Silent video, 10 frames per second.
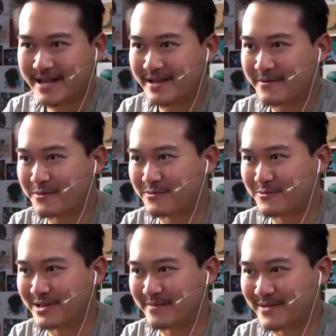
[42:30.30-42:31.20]
it would
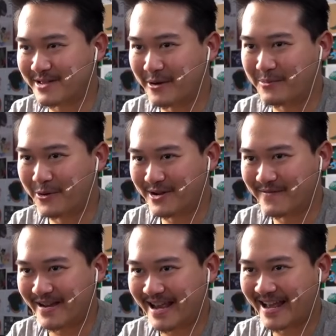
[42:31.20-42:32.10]
really be no point
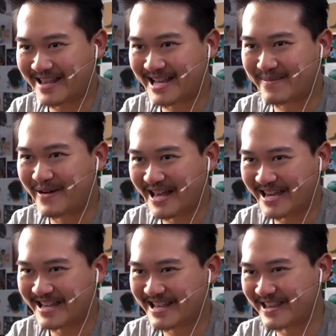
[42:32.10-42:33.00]
if I can't display
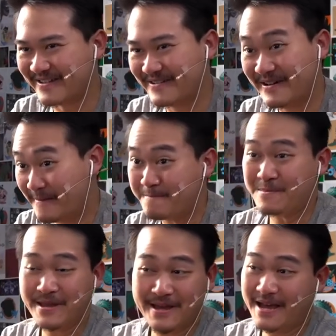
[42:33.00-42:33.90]
it. So
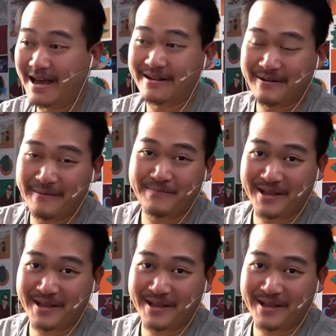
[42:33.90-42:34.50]
I don't know.